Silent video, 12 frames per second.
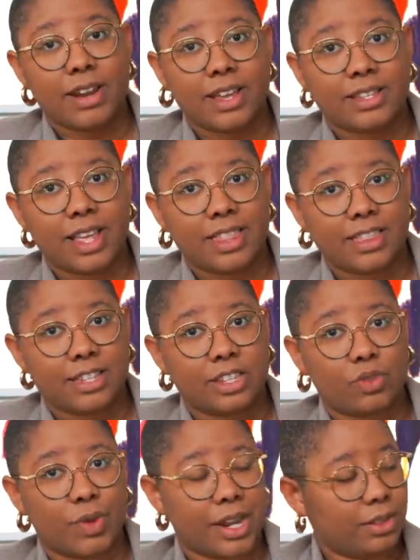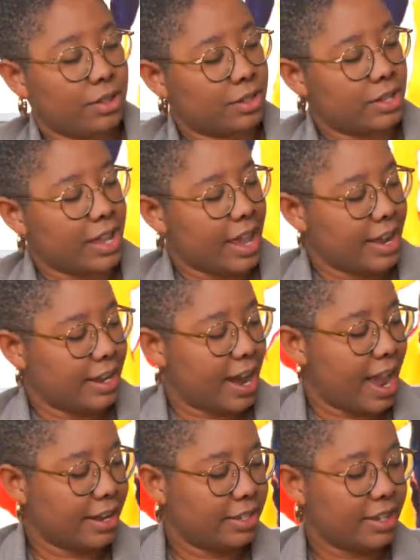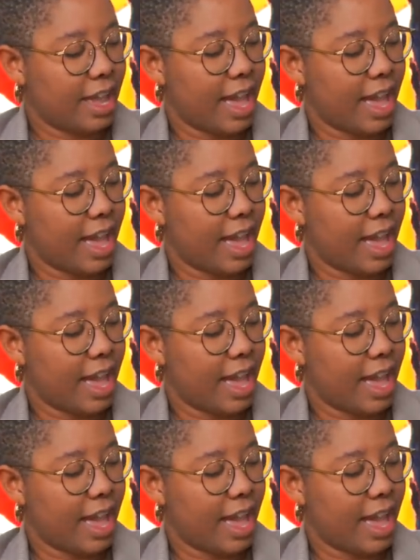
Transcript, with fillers: it is. And this is what it looks like. And it actually